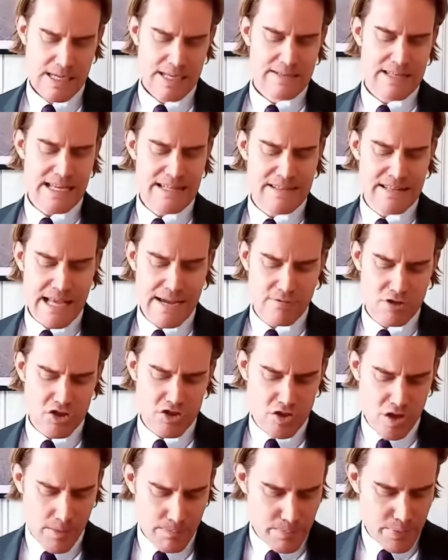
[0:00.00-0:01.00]
They never
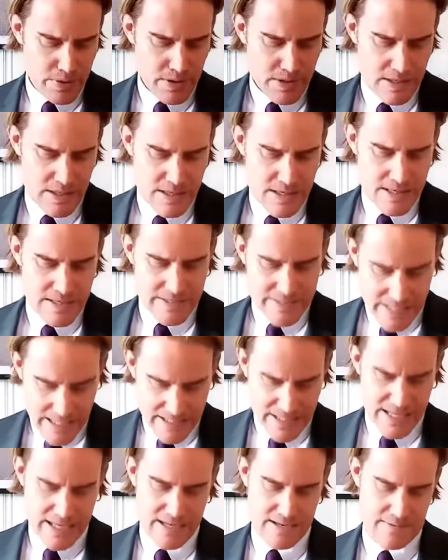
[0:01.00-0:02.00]
stop
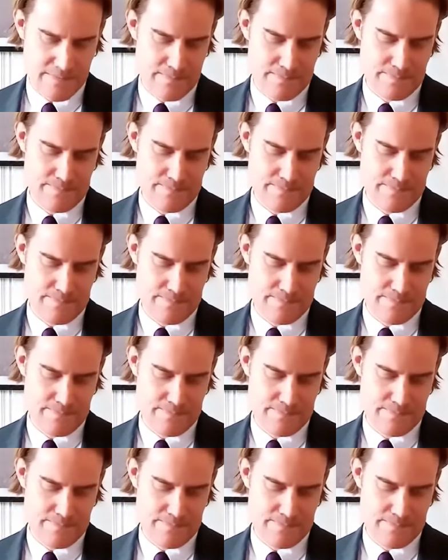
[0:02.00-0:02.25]
sinning.